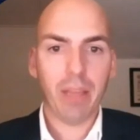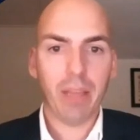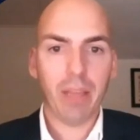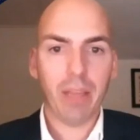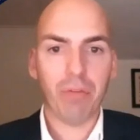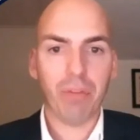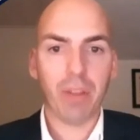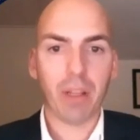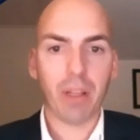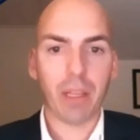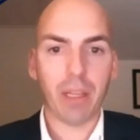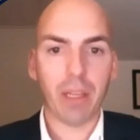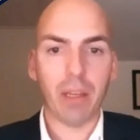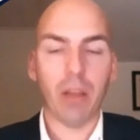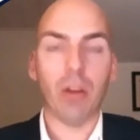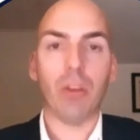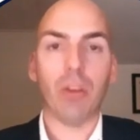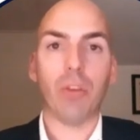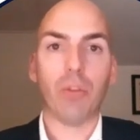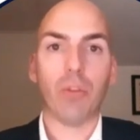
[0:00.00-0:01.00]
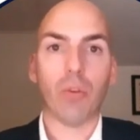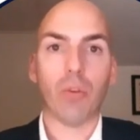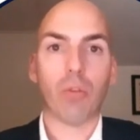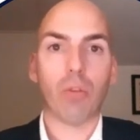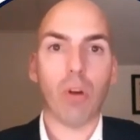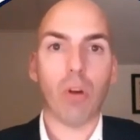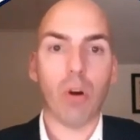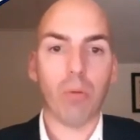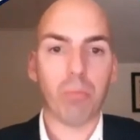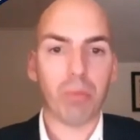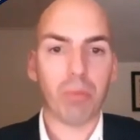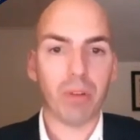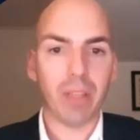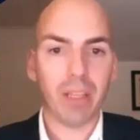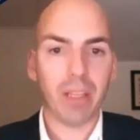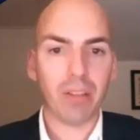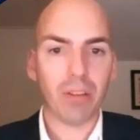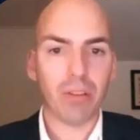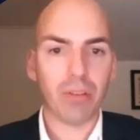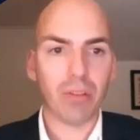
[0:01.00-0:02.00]
if you fill in your own
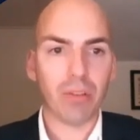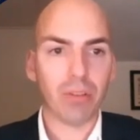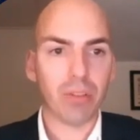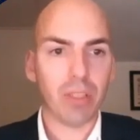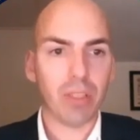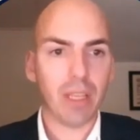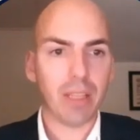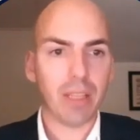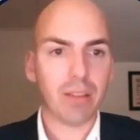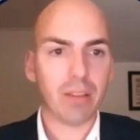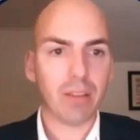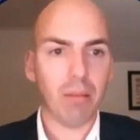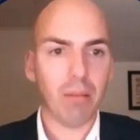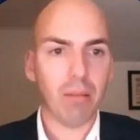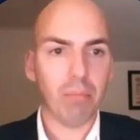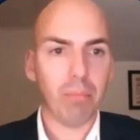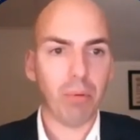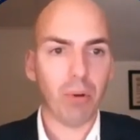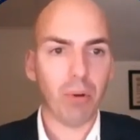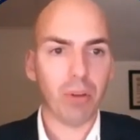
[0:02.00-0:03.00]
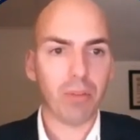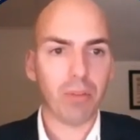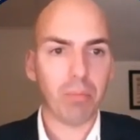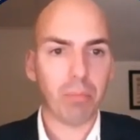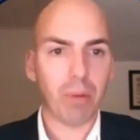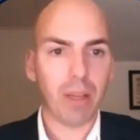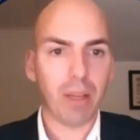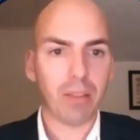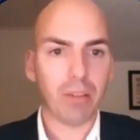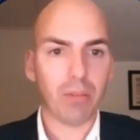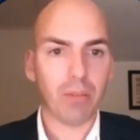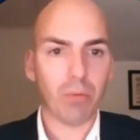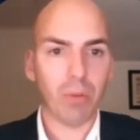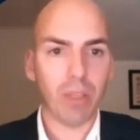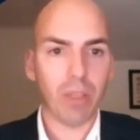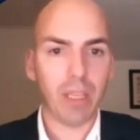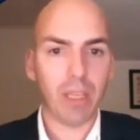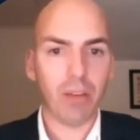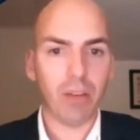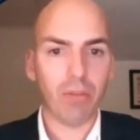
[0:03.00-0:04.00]
predictions, you'll see at some point prices
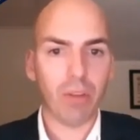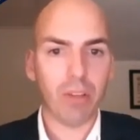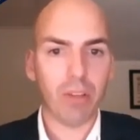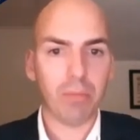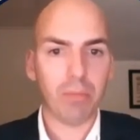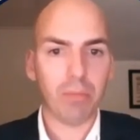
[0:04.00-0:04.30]
will increase,